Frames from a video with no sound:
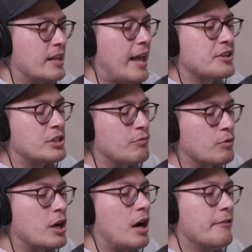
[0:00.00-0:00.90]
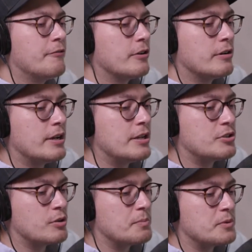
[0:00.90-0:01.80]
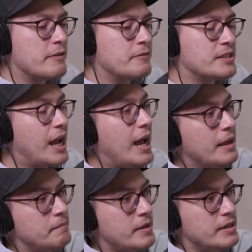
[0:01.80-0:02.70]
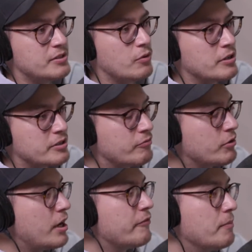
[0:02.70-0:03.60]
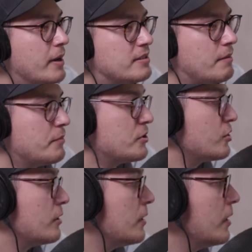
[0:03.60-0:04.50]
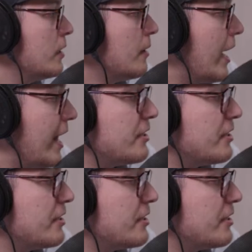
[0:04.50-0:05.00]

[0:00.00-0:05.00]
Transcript: actually recover in terms of time base or does it recover by temperature? And I think